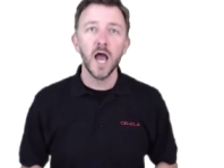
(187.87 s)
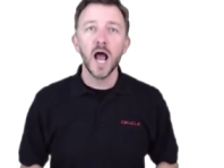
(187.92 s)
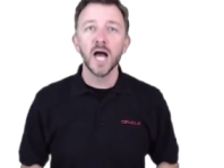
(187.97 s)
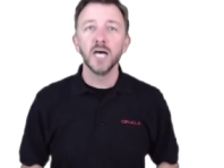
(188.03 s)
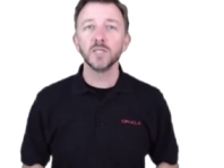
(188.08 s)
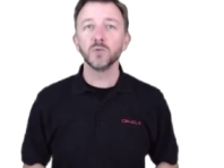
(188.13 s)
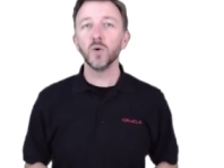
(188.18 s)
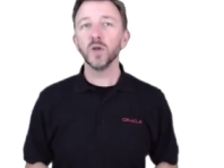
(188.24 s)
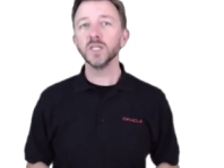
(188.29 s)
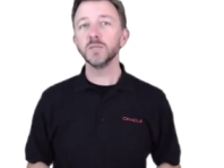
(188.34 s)

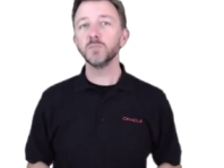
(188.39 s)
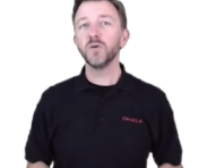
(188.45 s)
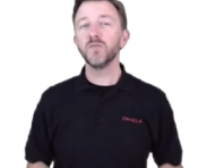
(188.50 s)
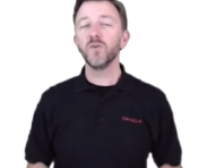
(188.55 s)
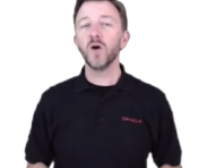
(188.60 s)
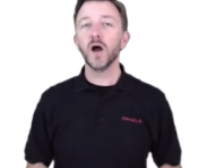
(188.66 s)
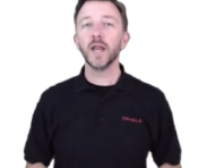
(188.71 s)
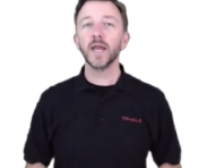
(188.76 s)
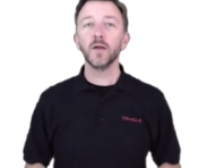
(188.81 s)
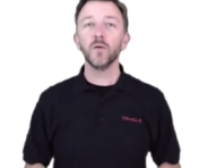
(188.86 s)
as well as
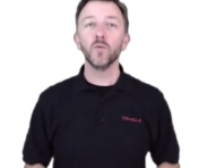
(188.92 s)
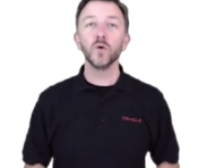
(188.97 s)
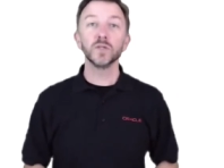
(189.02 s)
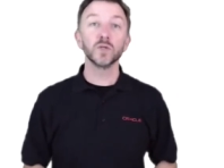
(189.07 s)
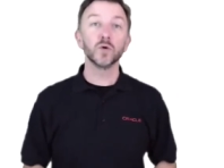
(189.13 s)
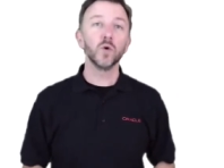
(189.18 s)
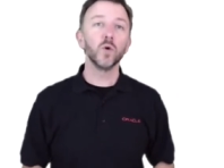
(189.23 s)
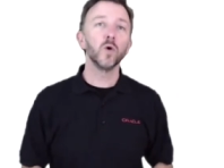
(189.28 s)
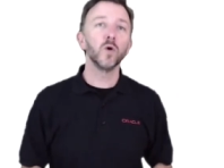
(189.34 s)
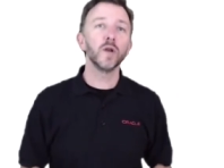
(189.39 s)
providing what's
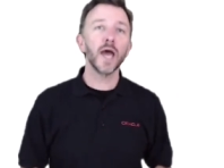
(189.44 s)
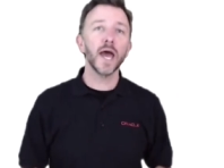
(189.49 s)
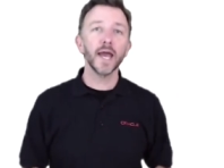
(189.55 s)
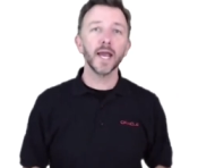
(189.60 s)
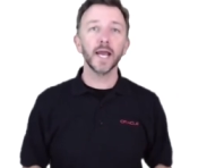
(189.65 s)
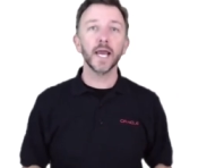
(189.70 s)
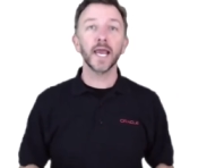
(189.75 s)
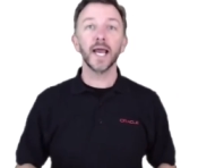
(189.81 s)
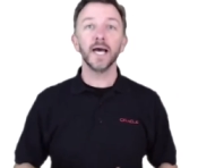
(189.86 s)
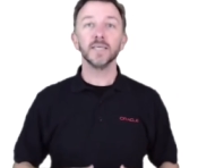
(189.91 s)
called
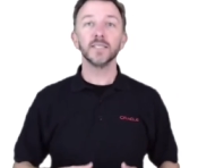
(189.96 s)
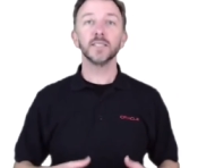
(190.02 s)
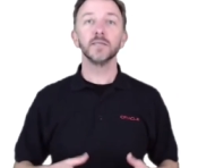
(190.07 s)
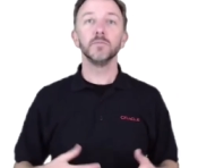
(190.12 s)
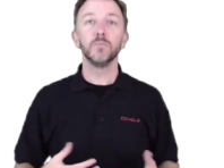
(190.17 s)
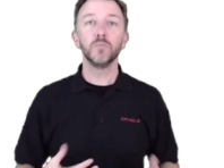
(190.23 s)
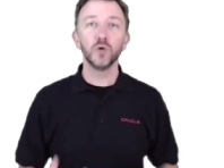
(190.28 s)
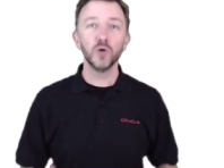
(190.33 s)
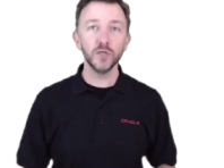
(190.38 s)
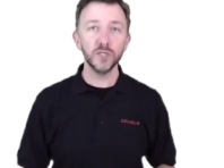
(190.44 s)
a
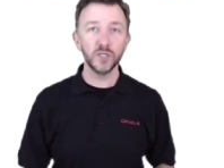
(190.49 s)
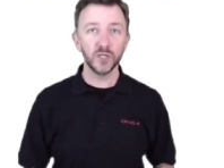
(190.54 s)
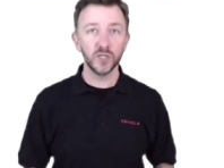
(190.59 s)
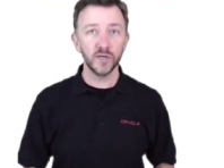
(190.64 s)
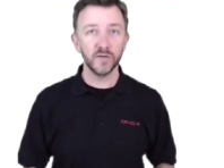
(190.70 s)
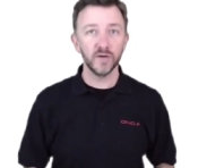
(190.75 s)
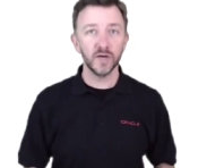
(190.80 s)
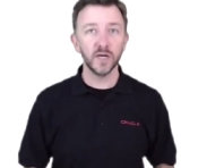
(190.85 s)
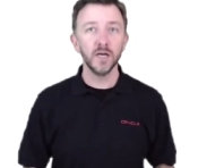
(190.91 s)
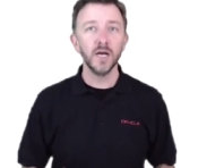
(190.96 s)
custom push
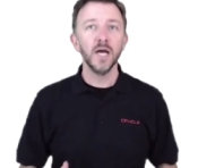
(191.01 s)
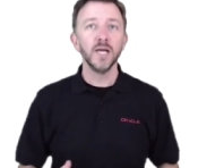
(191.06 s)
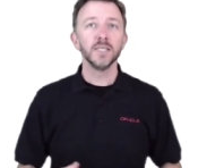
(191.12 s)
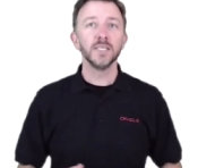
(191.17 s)
server